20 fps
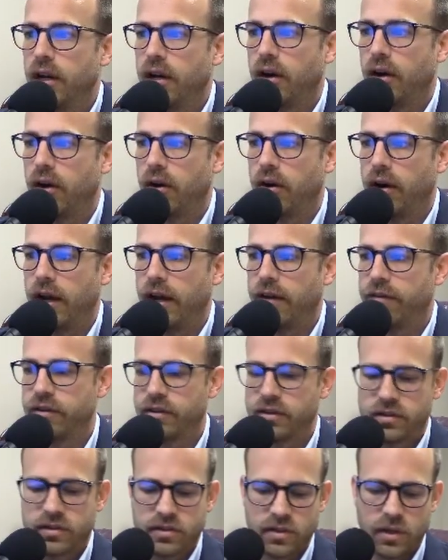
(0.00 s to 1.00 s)
are
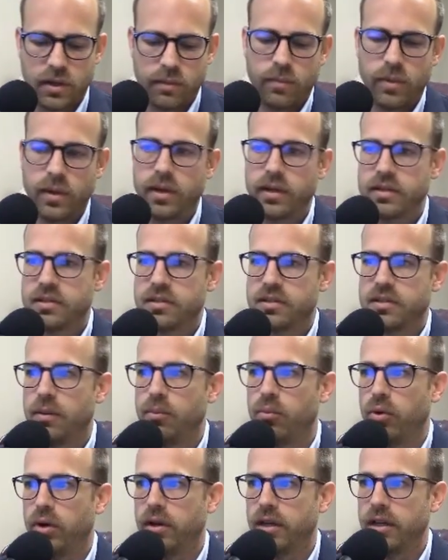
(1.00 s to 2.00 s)
having
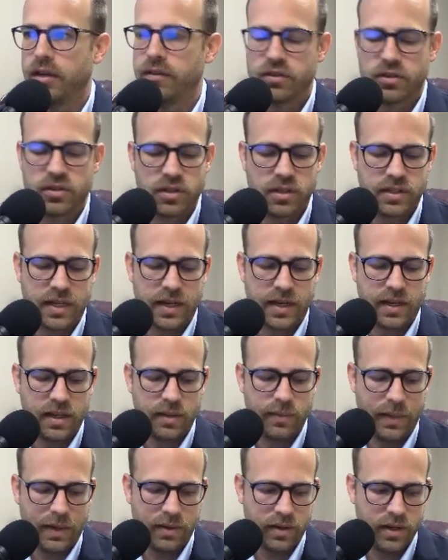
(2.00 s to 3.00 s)
somewhat, even just a tiny
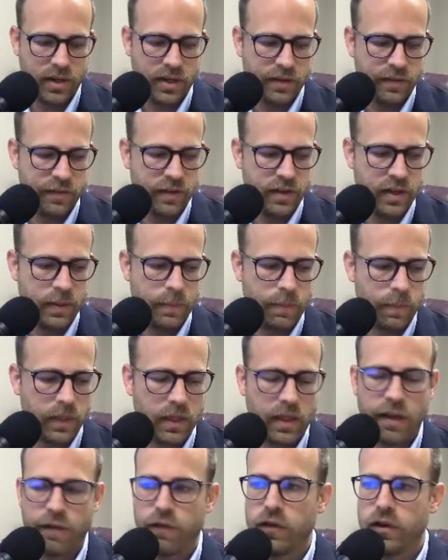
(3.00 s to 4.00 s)
amount of
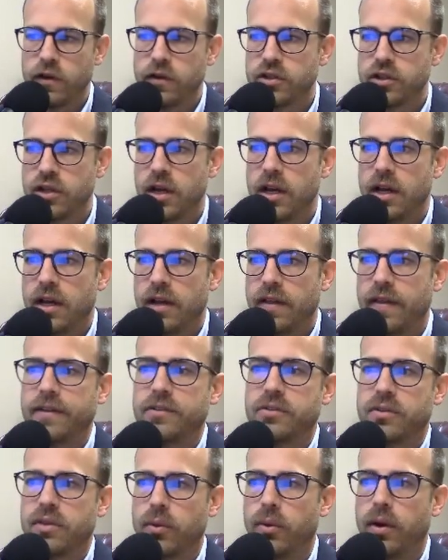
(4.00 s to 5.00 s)
leverage,
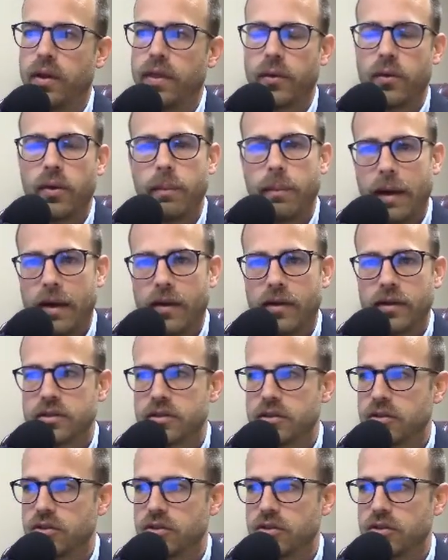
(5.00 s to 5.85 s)
that's what they want. They want balance.